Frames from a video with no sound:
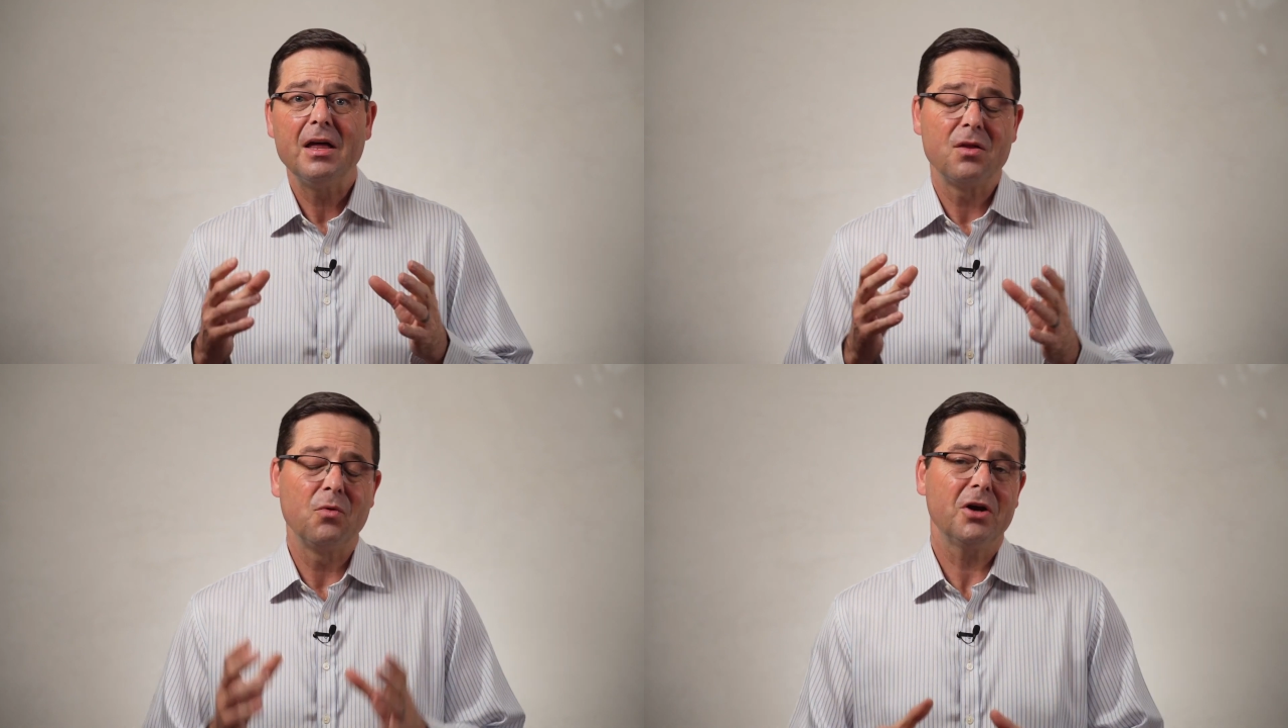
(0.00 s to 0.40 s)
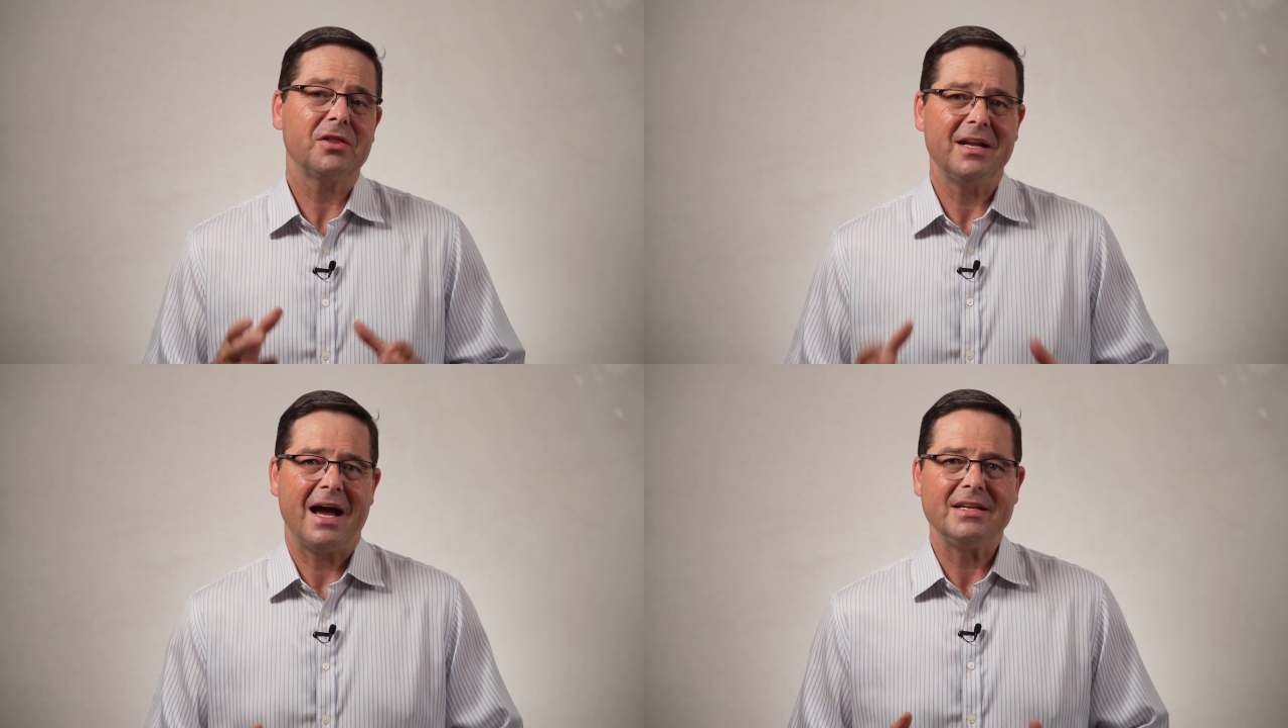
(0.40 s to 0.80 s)
the work
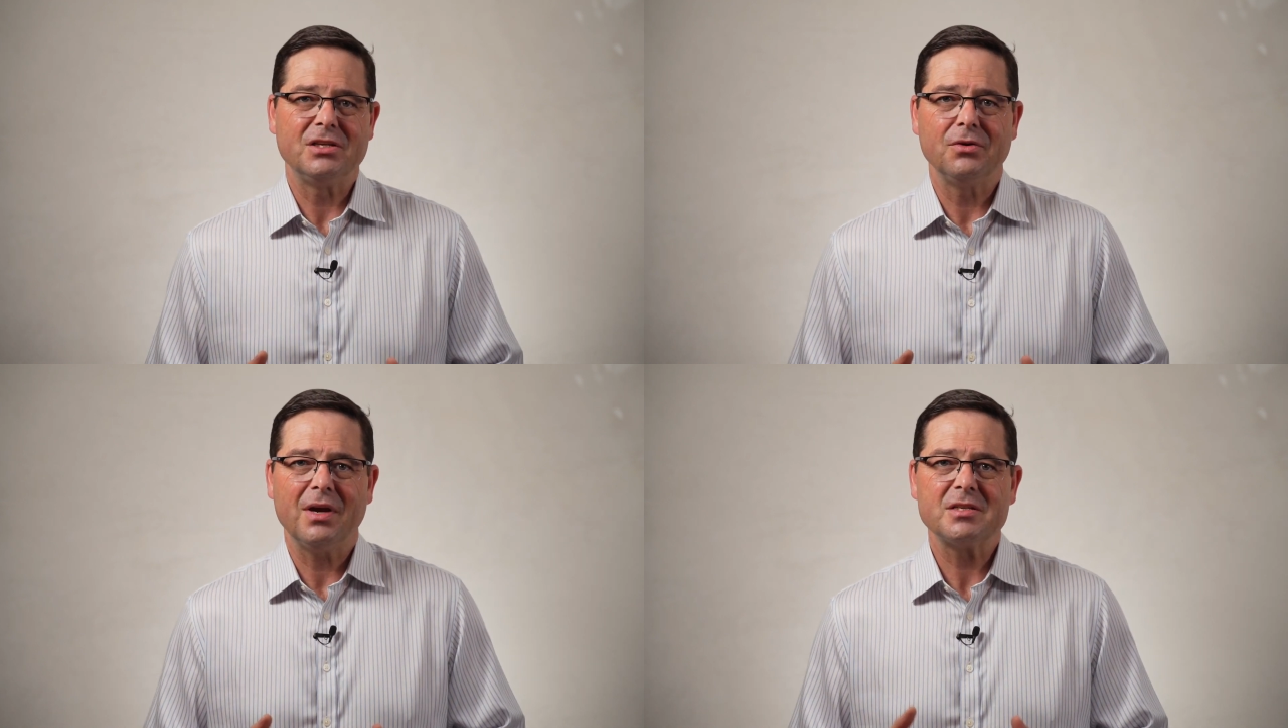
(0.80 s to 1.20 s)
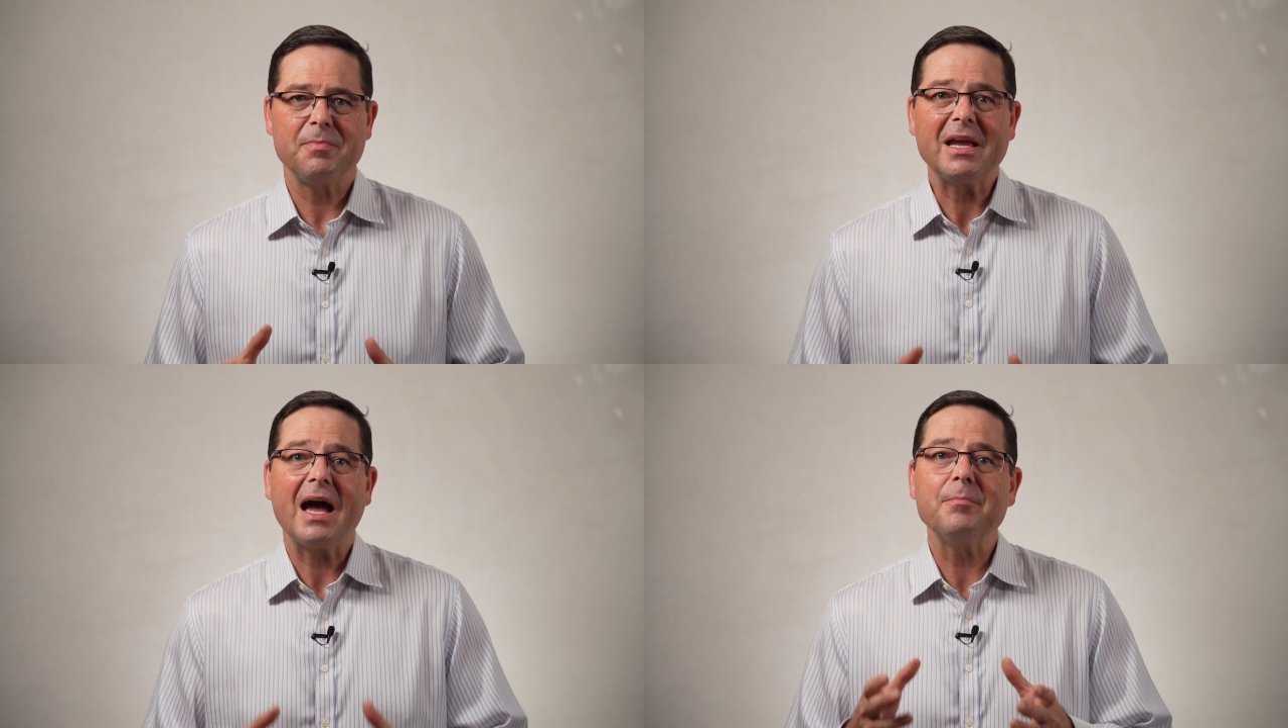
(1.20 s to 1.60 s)
that I do has
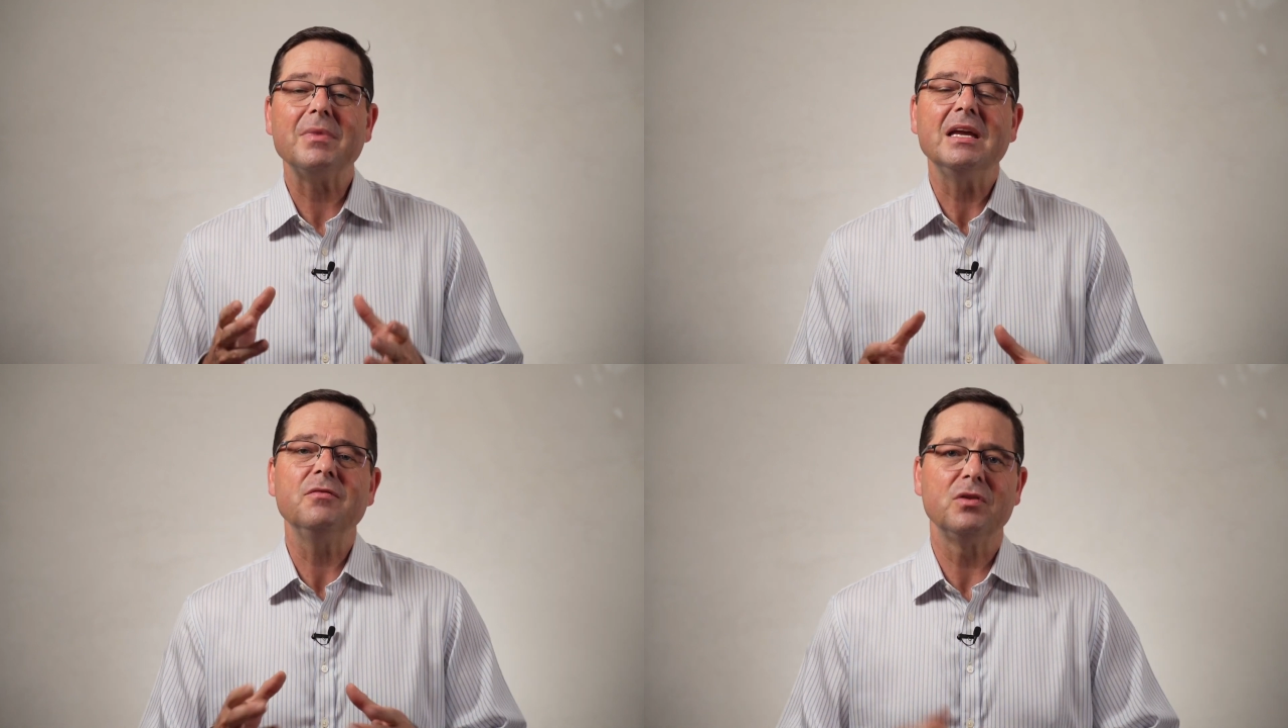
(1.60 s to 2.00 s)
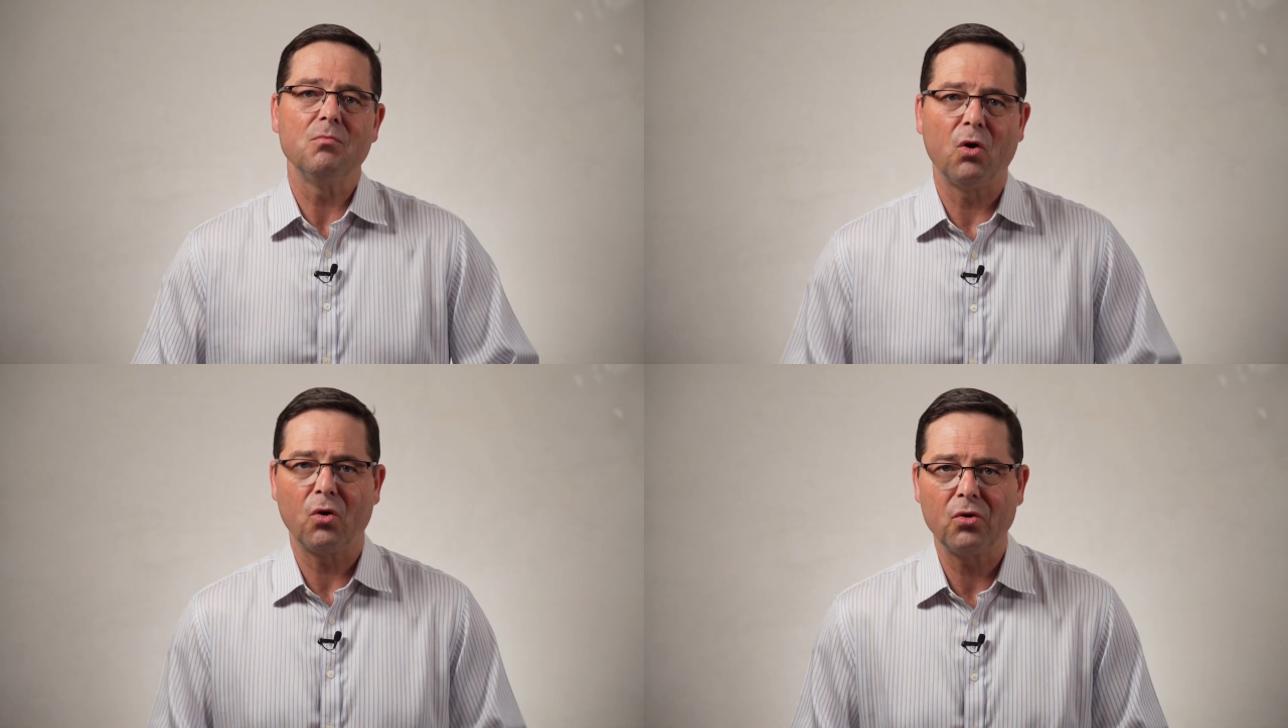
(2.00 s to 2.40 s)
become even
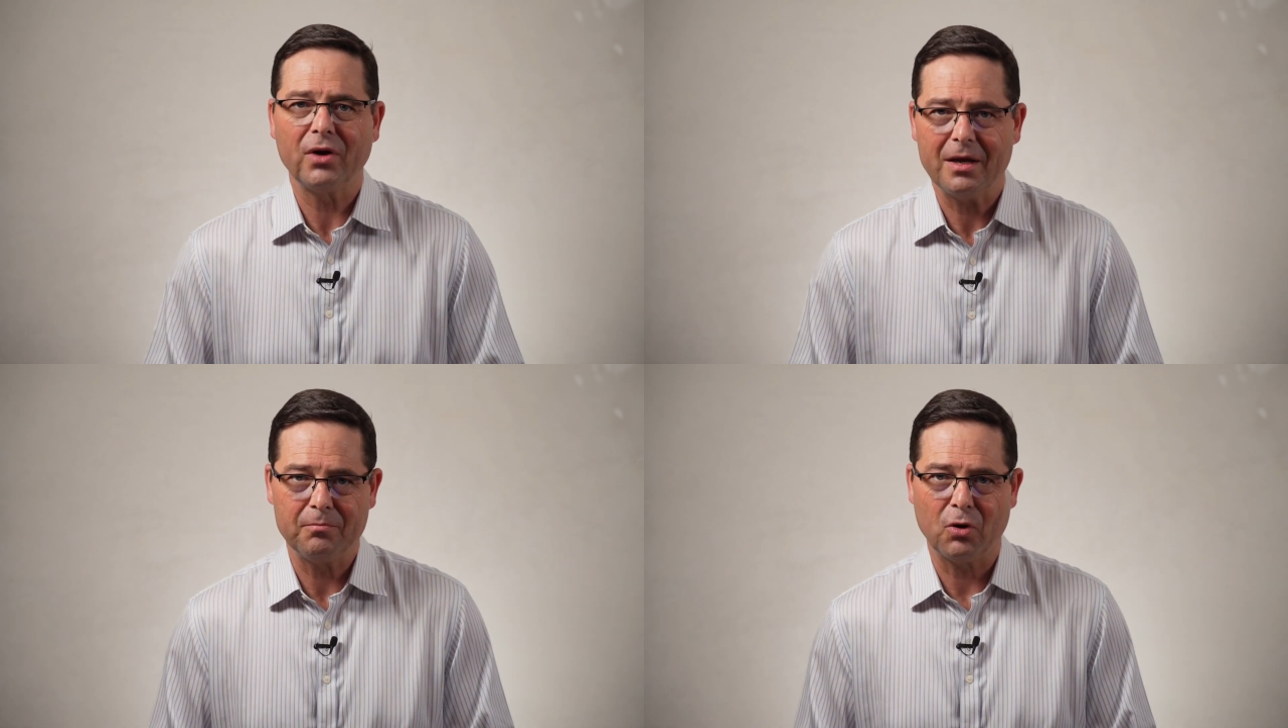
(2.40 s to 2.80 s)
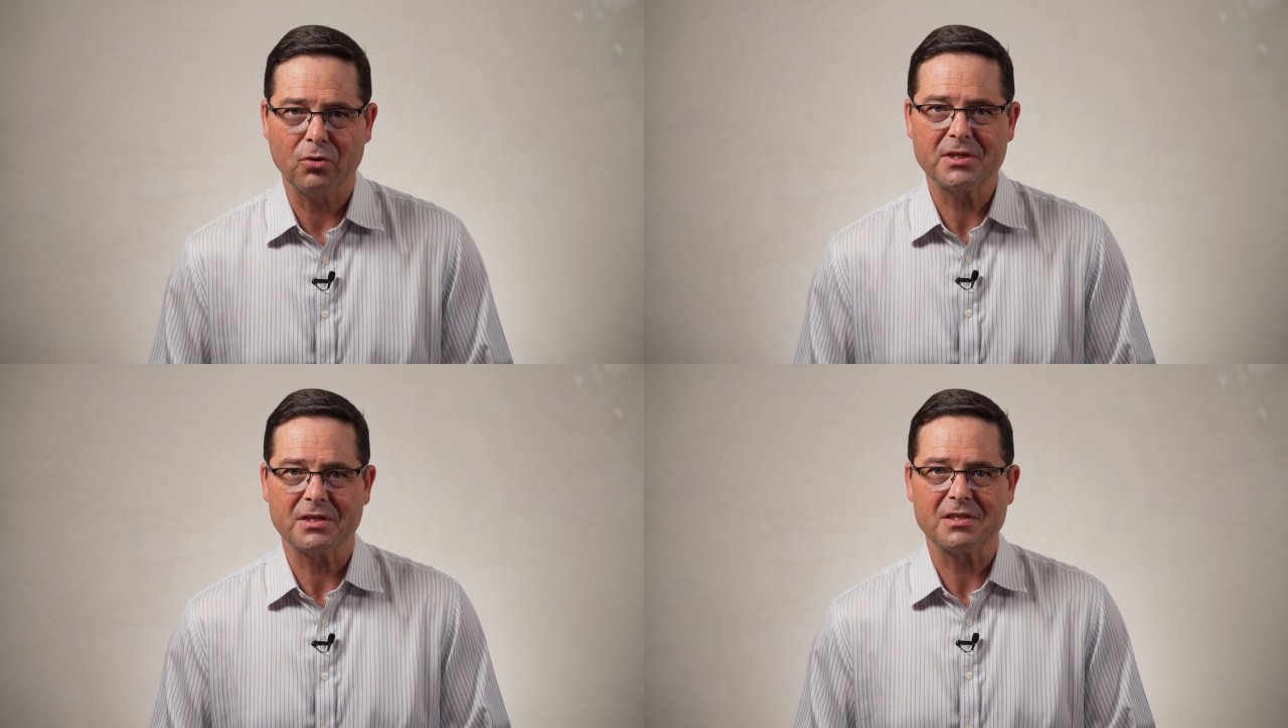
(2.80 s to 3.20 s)
more
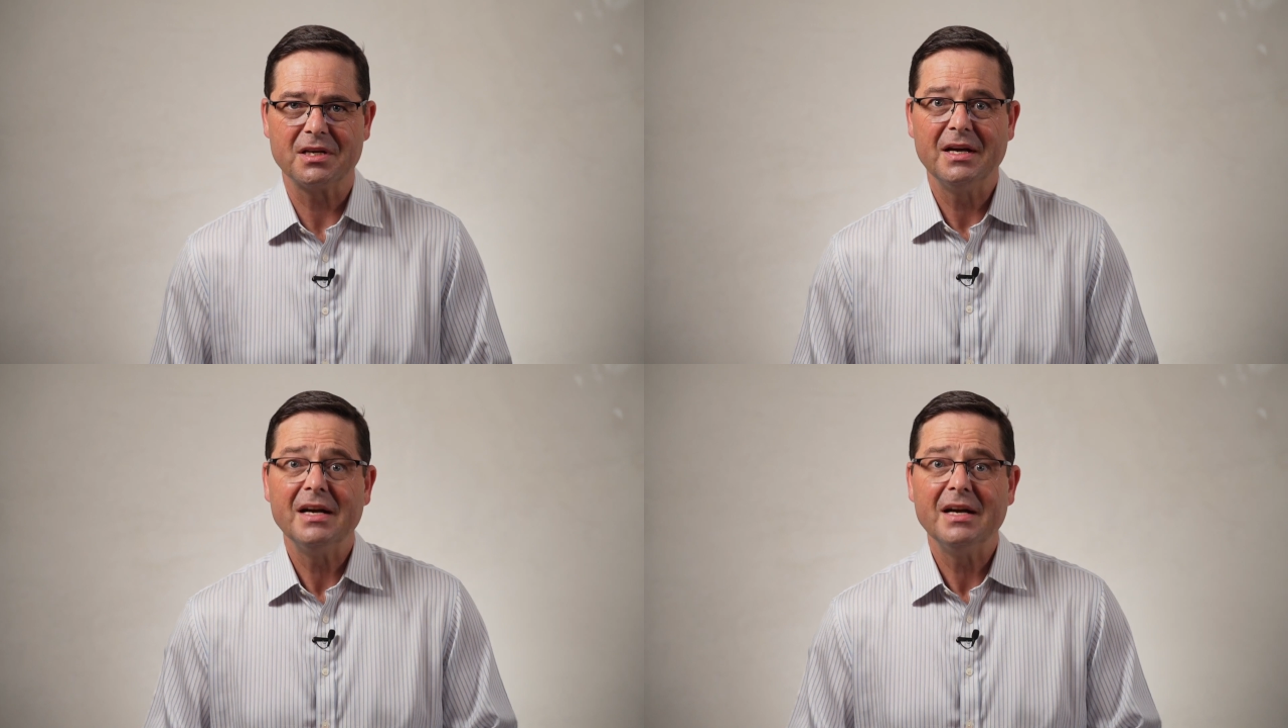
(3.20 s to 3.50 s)
important,